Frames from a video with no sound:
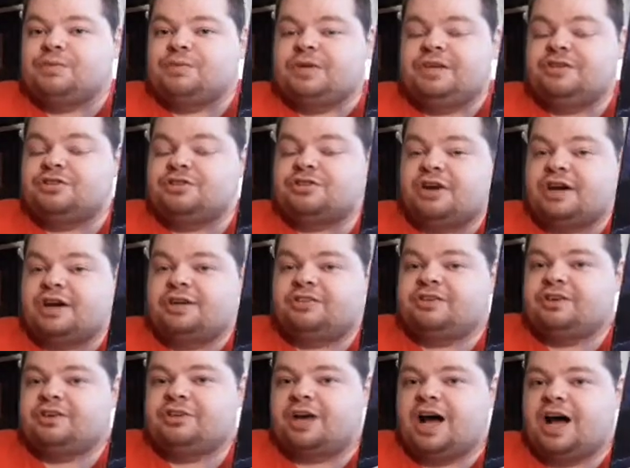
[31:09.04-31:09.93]
he's trying to
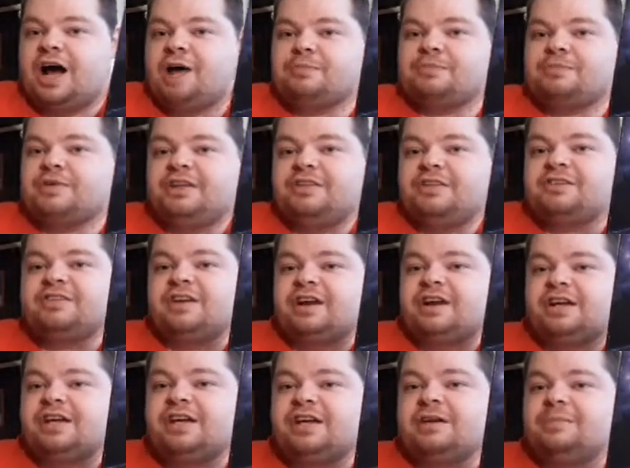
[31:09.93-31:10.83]
tell the cops that it's
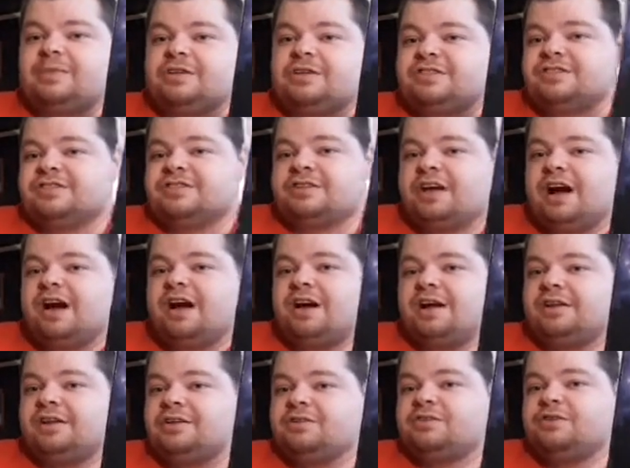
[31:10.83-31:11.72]
not him, it's this
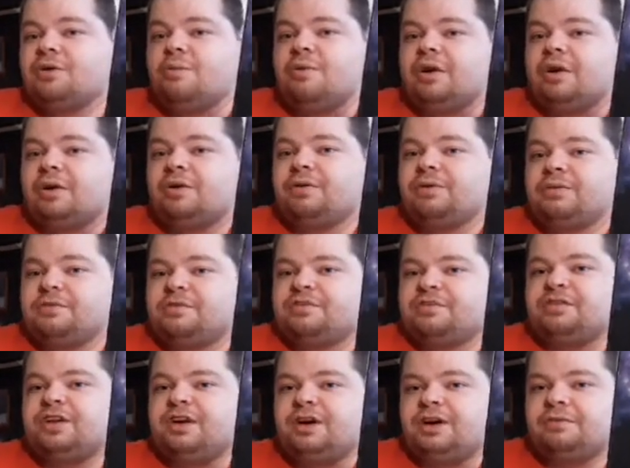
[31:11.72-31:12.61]
guy that's doing all this
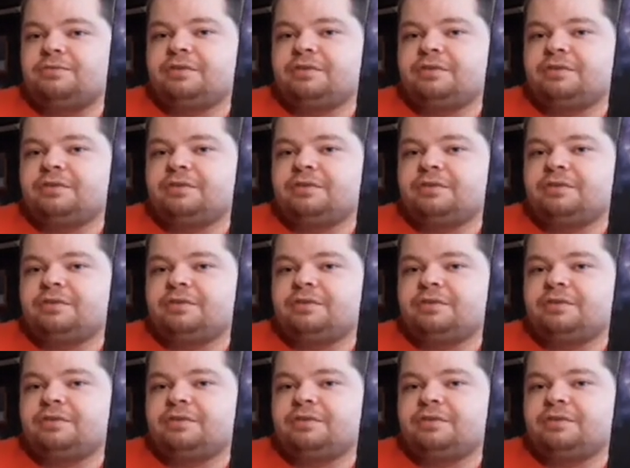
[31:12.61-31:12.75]
stuff.